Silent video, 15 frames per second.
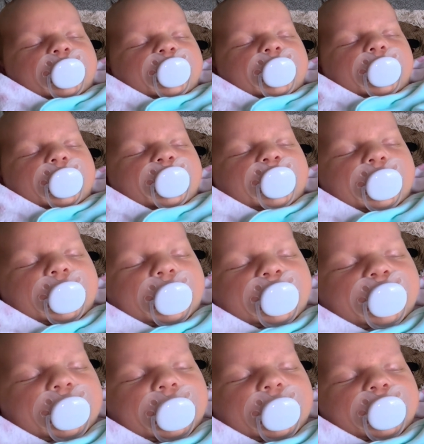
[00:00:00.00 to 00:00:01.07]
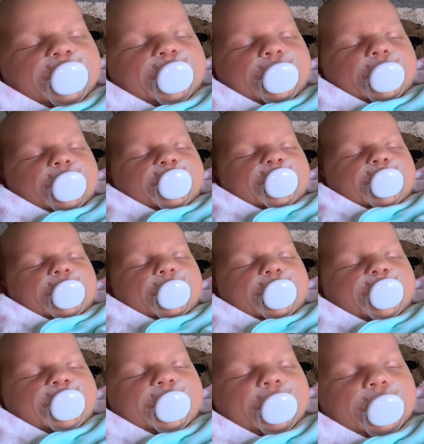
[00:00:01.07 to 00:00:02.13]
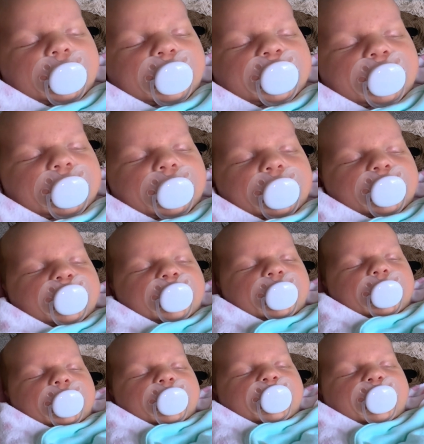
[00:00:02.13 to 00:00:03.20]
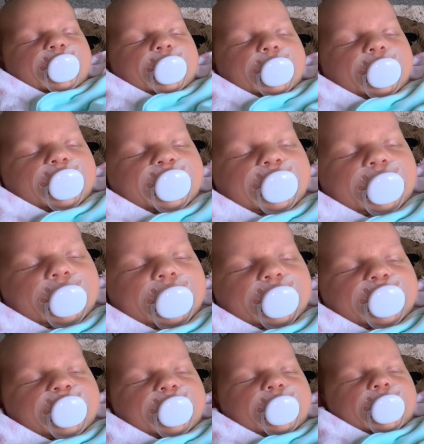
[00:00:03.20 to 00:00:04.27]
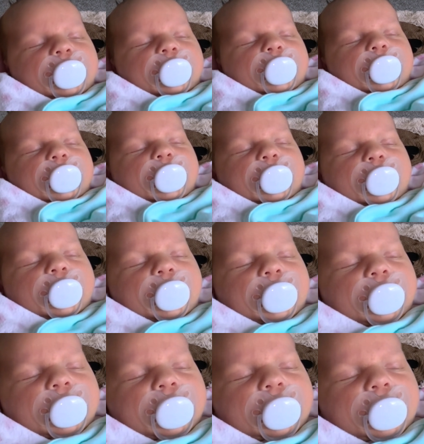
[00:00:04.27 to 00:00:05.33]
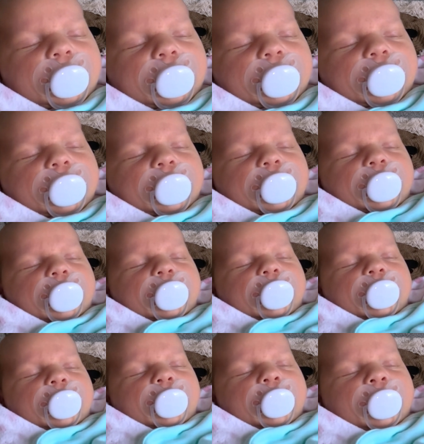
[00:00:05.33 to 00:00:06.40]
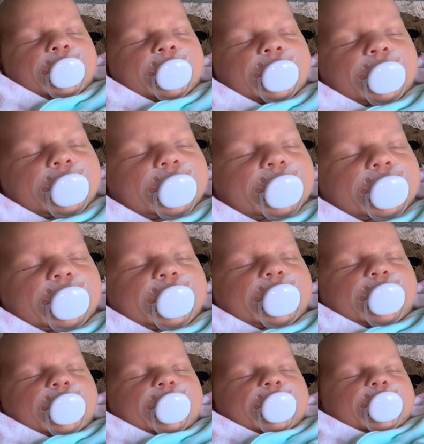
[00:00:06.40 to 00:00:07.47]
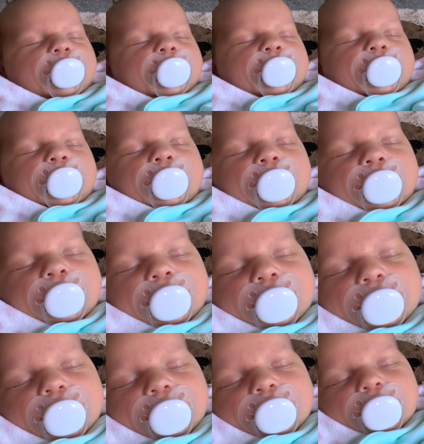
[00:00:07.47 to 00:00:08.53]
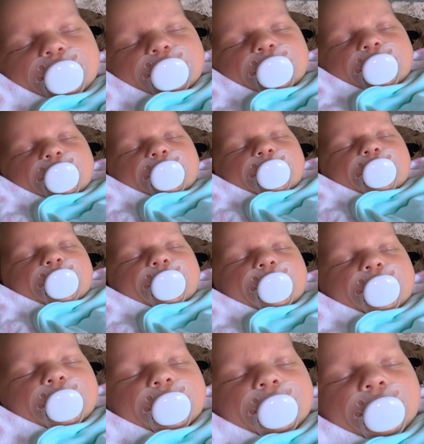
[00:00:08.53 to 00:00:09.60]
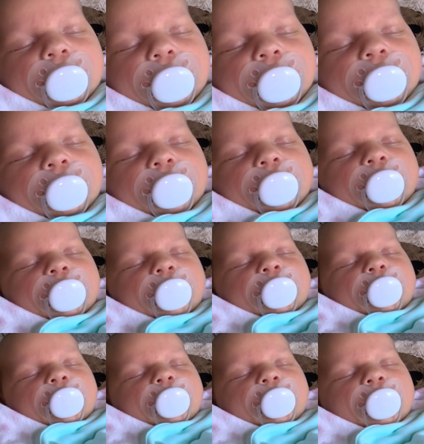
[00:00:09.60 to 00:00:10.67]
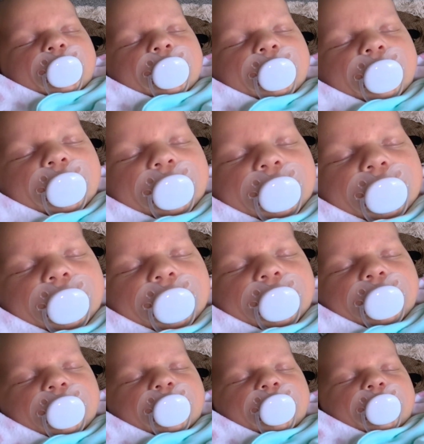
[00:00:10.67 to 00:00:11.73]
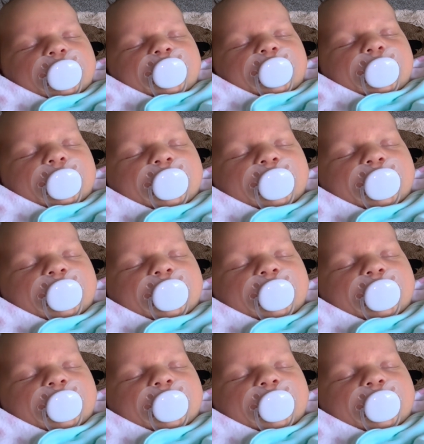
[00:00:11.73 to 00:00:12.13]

"I'm not Mister Lawrence. I'm only Laurie. Laurie Lawrence. What an odd name. My first name is Theodore, but I don't like it, for the fellows called me Dora, so I made them say